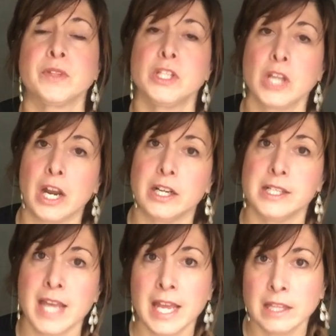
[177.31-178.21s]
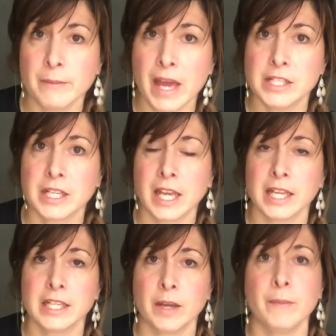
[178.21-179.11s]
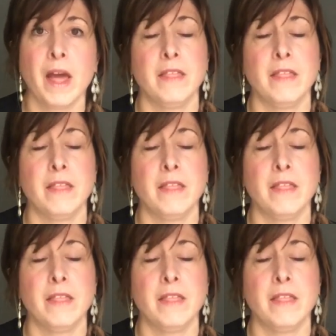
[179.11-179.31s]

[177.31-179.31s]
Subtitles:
start your day in the Magic Kingdom,